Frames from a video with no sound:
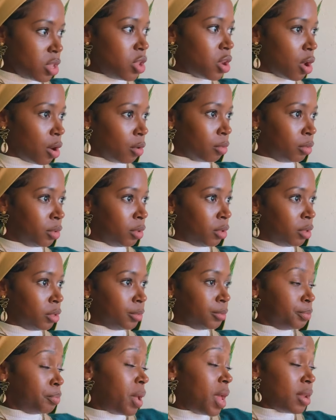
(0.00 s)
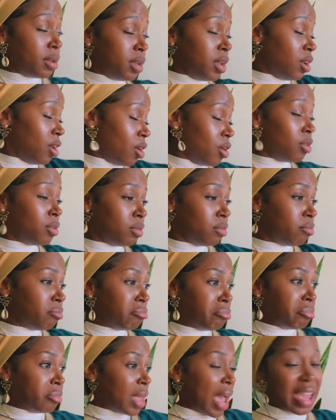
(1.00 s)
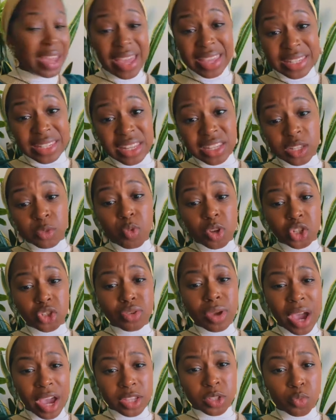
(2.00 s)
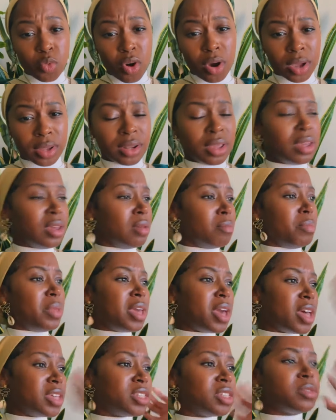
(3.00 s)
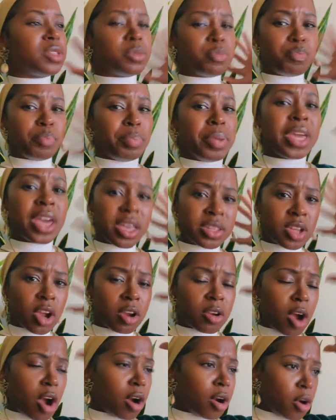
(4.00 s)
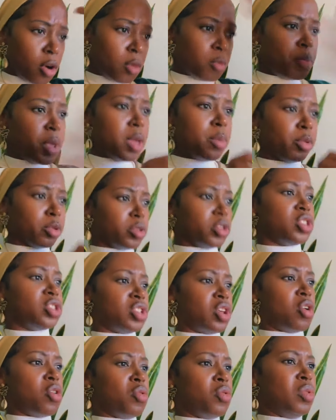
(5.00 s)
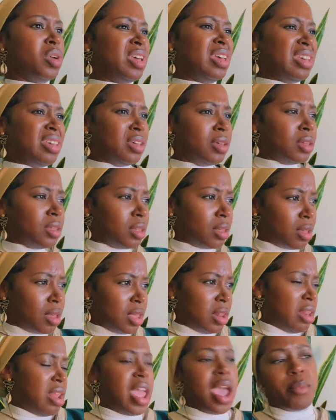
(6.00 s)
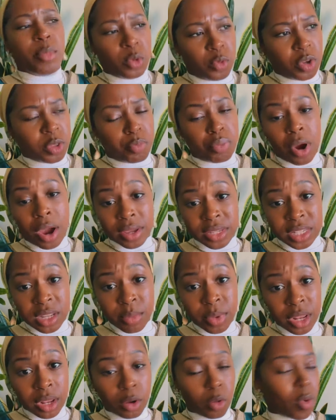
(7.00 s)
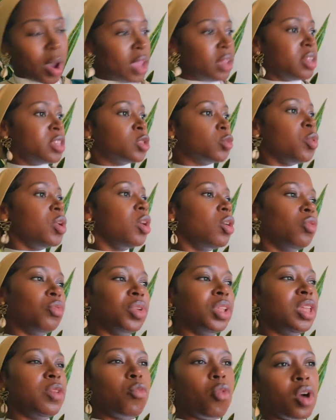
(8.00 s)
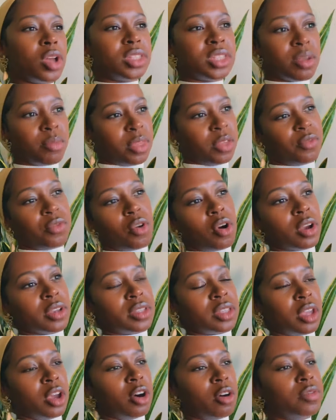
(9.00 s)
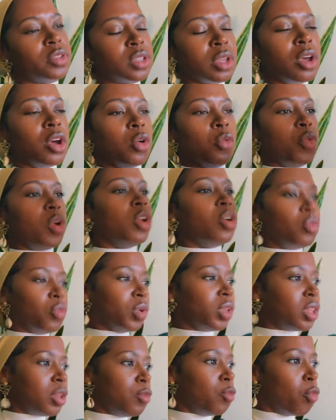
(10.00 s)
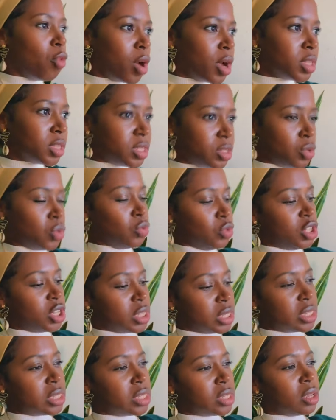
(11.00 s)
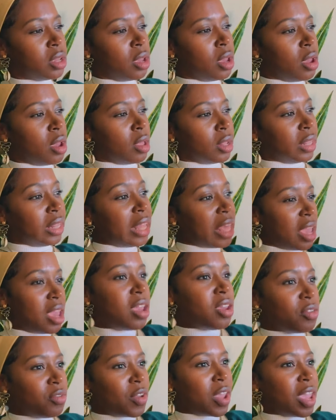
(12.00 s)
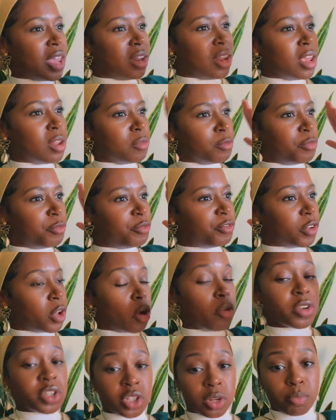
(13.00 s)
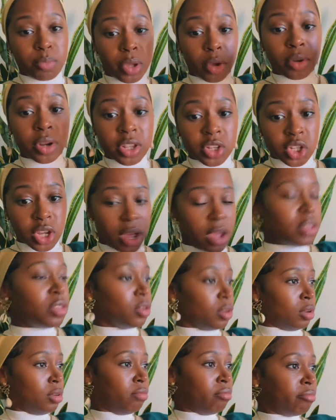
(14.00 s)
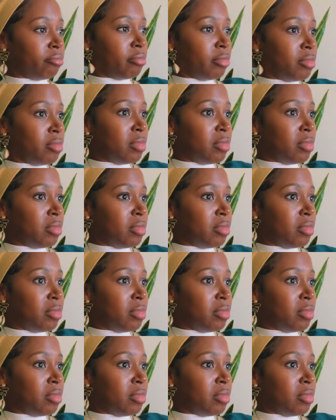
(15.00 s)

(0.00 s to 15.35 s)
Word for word: you know but you know i guess this is what you guys want because because our, our own people are so enamored with proximity to whiteness we don't really want something for ourselves we don't really want to just live and, and flourish and build each other